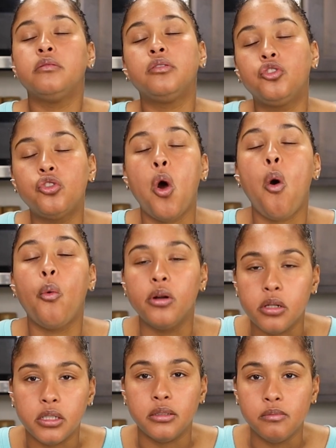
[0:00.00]
So
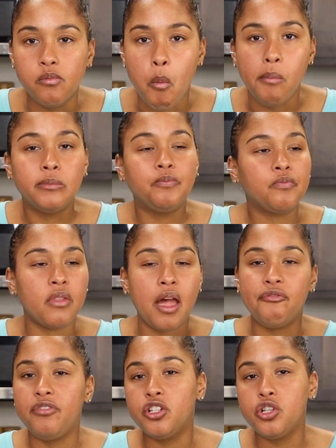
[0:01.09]
good.
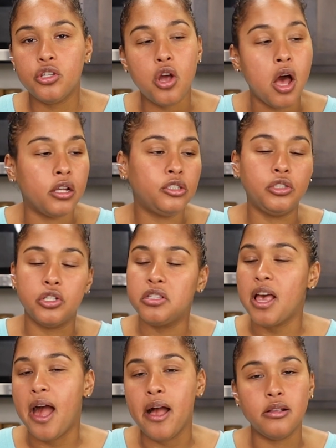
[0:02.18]
That fish sauce just
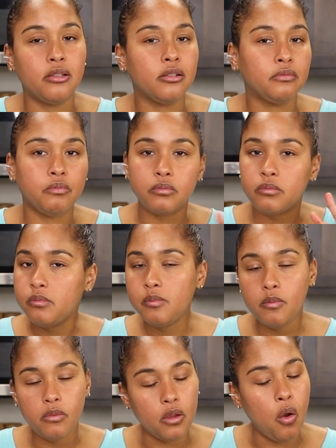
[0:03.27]
adds
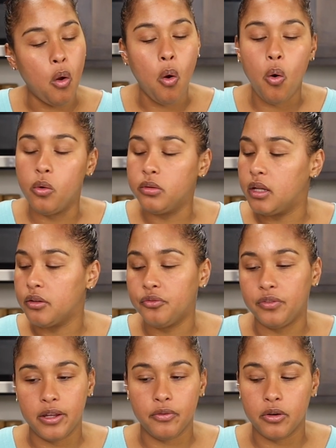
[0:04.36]
a whole nother
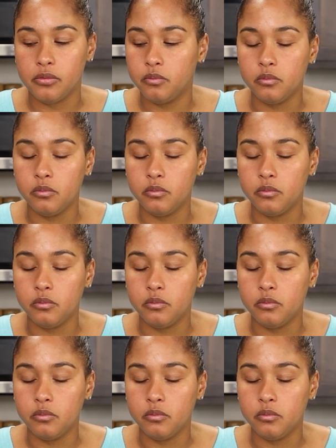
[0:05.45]
flavor.